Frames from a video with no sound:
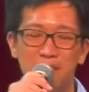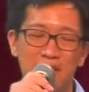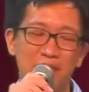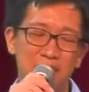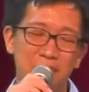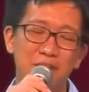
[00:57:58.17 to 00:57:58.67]

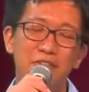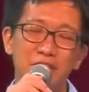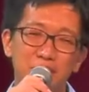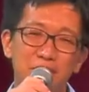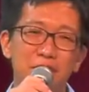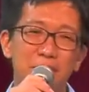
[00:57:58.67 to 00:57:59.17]
uh, but we
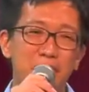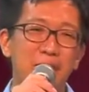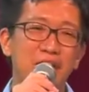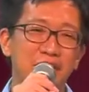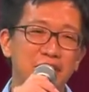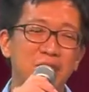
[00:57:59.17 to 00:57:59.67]
don't
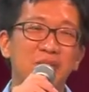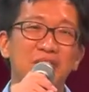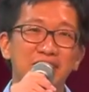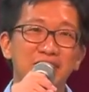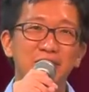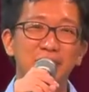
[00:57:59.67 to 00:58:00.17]
remember the good
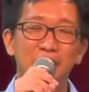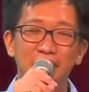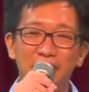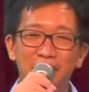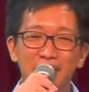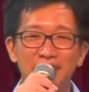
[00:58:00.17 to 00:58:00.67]
things so
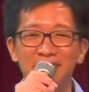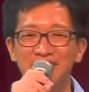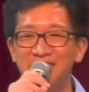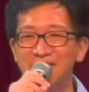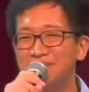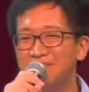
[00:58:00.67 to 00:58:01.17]
well. Lah,
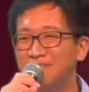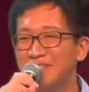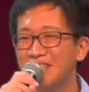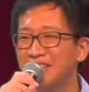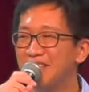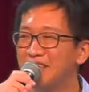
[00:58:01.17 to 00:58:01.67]

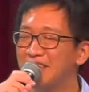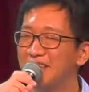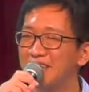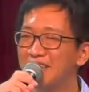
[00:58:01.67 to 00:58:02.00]
right?